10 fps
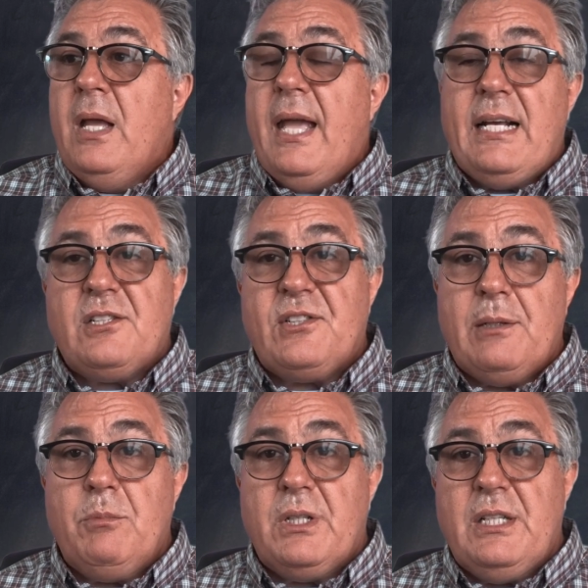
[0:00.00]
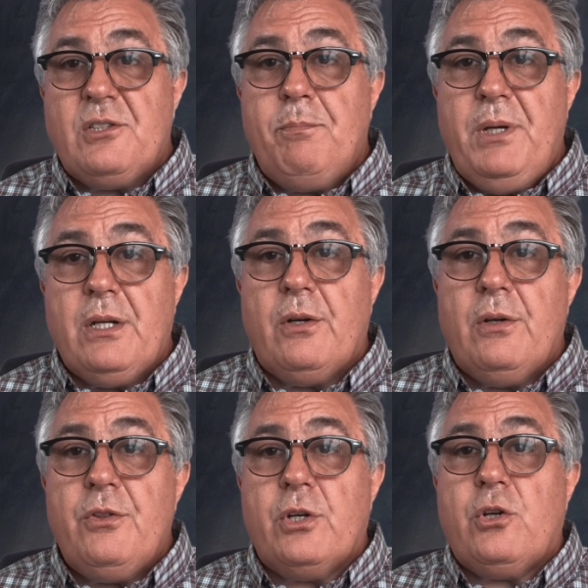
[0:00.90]
as sigma gets bigger,
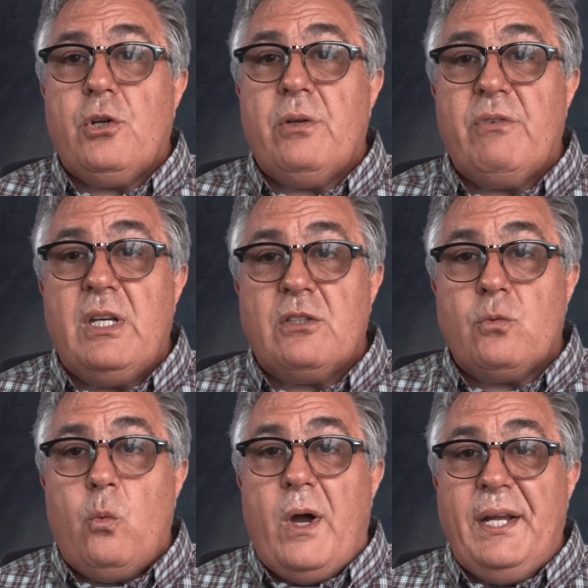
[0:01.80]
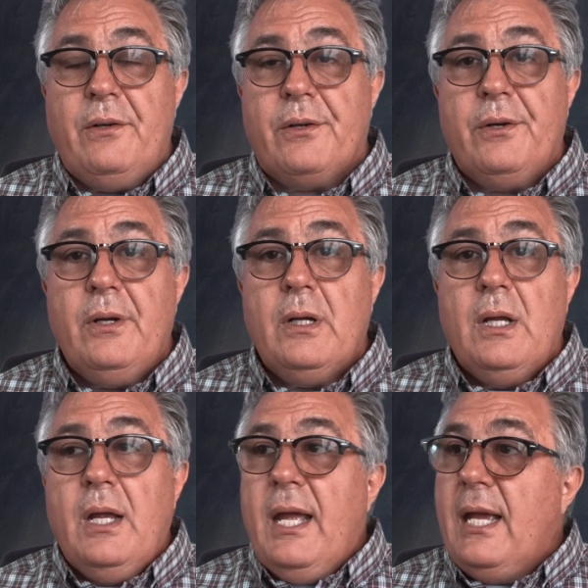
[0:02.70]
the curve gets wider,
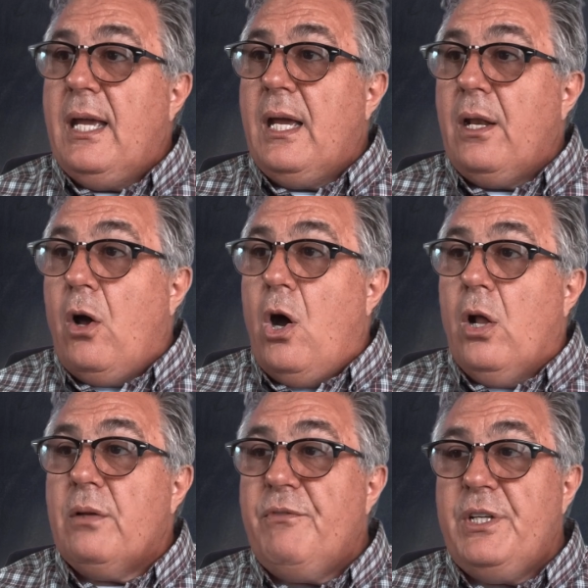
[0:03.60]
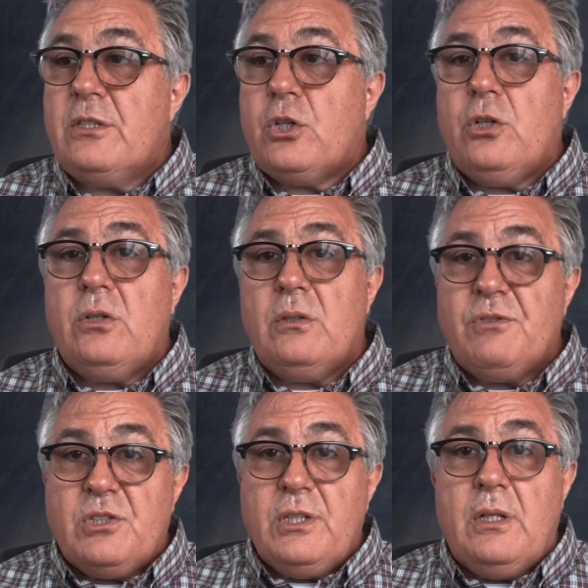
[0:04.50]
and all of these curves
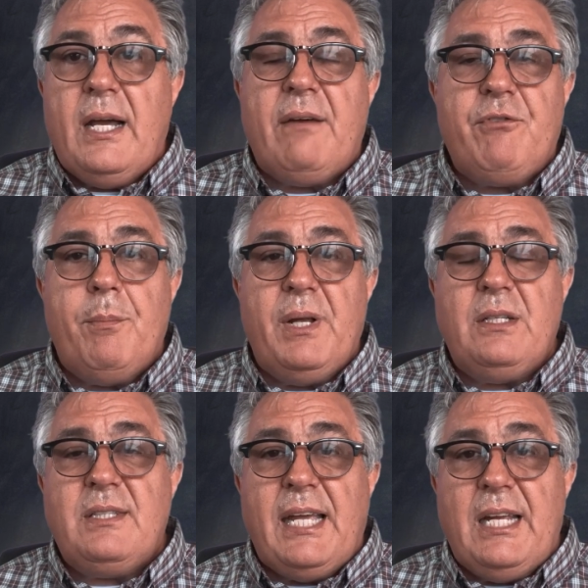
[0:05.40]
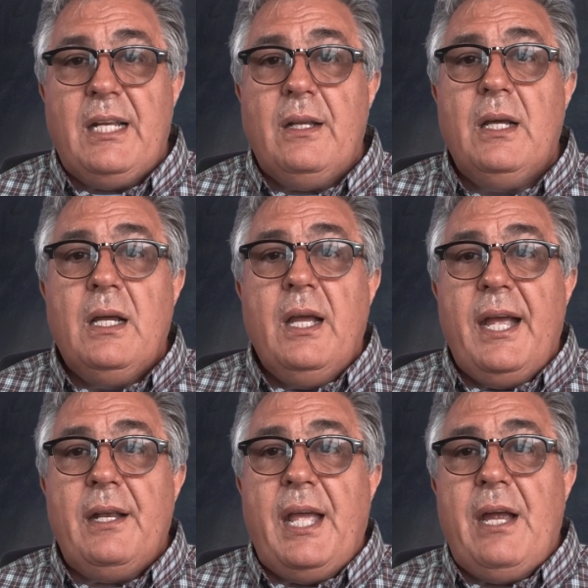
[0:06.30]
still have to maintain
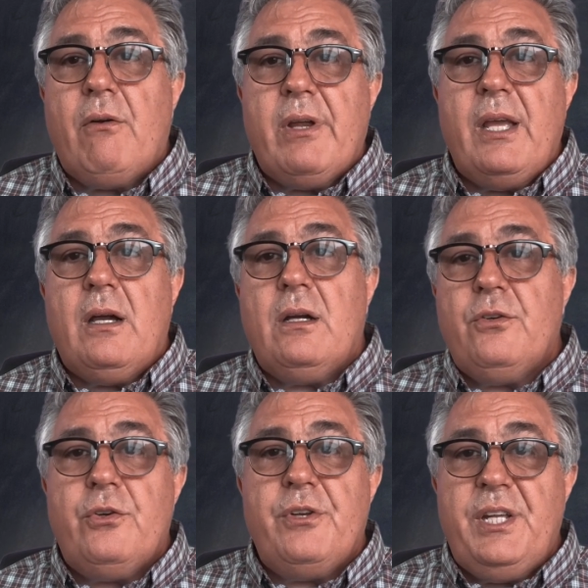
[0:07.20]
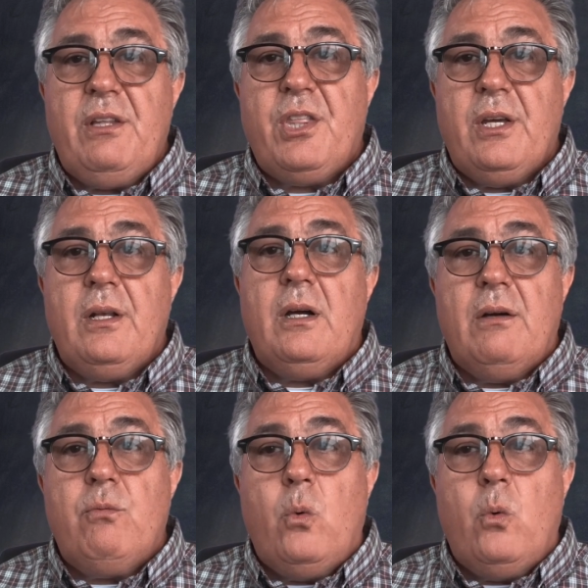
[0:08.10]
an area underneath it of